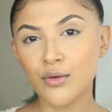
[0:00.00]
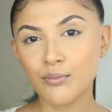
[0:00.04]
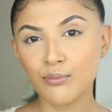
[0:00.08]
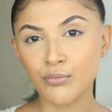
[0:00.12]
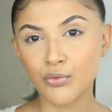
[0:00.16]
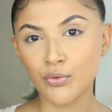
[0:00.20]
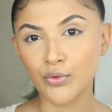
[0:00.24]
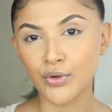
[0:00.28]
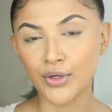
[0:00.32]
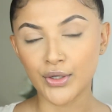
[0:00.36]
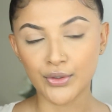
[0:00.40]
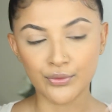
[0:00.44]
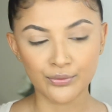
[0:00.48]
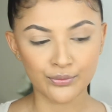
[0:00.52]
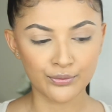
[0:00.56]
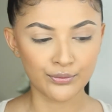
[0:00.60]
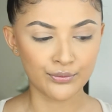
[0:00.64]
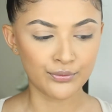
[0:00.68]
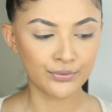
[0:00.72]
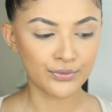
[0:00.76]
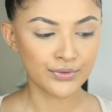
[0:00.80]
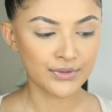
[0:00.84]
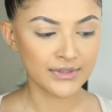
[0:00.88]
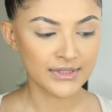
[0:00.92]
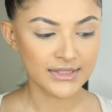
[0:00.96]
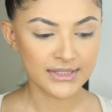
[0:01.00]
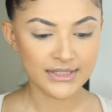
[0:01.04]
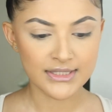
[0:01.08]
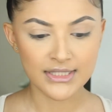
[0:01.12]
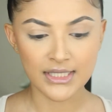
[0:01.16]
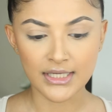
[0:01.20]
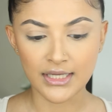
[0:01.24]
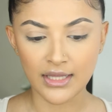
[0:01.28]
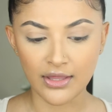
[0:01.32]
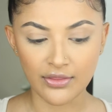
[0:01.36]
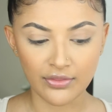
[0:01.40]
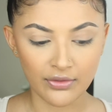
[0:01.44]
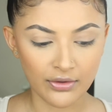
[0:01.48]
brought it all
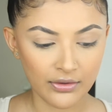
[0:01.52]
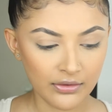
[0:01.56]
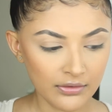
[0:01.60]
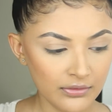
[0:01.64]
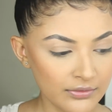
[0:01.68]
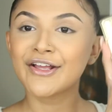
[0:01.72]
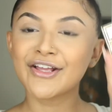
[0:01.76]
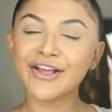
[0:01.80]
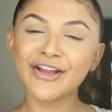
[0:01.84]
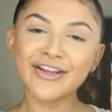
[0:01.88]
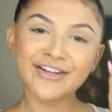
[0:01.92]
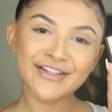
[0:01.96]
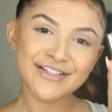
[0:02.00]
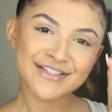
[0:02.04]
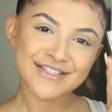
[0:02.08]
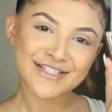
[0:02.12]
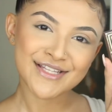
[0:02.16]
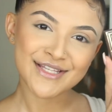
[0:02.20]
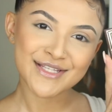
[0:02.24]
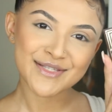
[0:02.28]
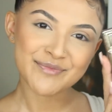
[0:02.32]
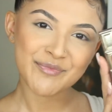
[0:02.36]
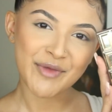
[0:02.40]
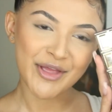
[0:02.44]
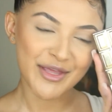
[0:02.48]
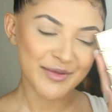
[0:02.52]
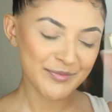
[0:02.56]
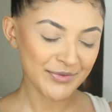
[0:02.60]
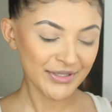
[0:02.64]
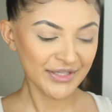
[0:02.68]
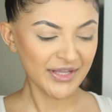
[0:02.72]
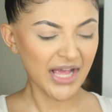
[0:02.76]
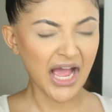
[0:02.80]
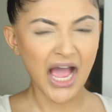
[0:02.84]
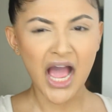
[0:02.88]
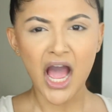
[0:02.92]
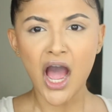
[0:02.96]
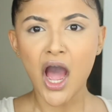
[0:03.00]
together. Going into this baby.